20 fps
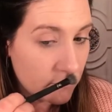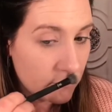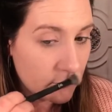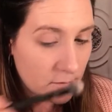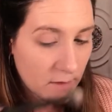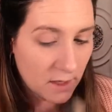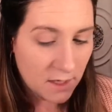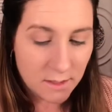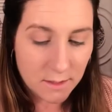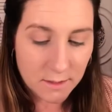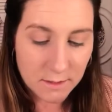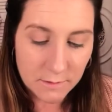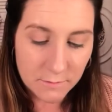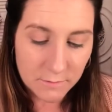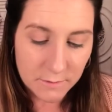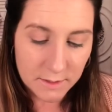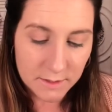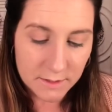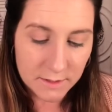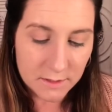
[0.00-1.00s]
It doesn't
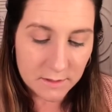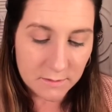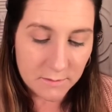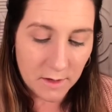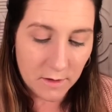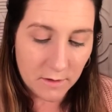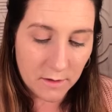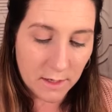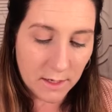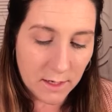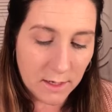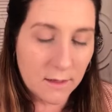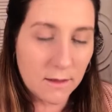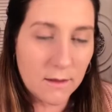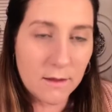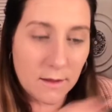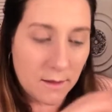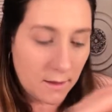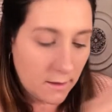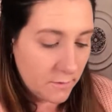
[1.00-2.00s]
really smell like
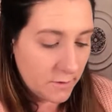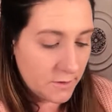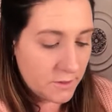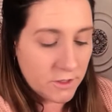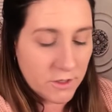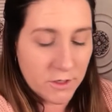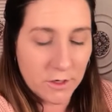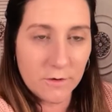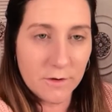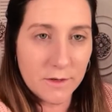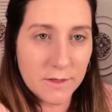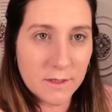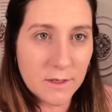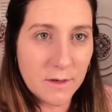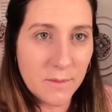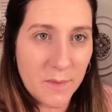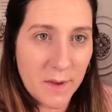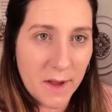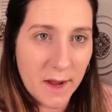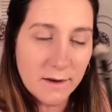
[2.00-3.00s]
anything, which, you know, isn't a
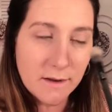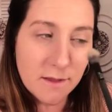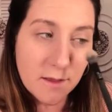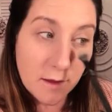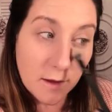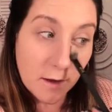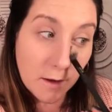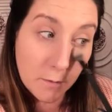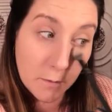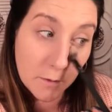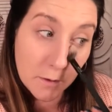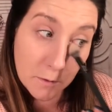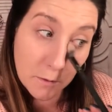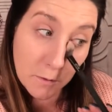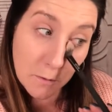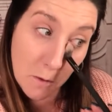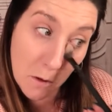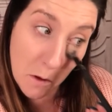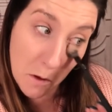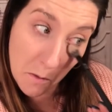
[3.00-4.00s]
bad thing. We
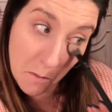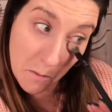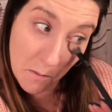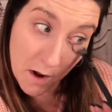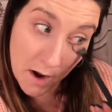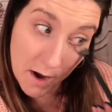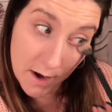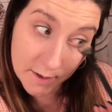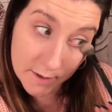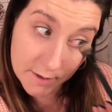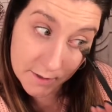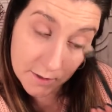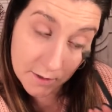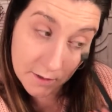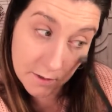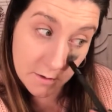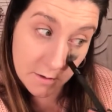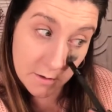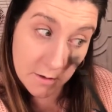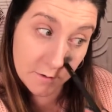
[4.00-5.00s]
don't mind
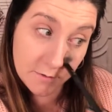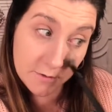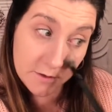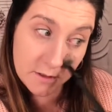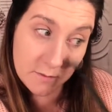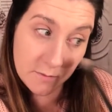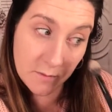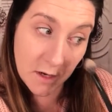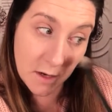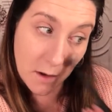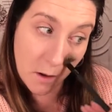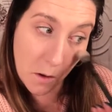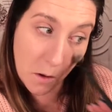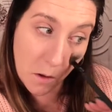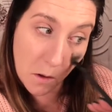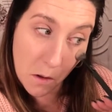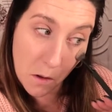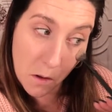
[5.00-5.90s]
no smell.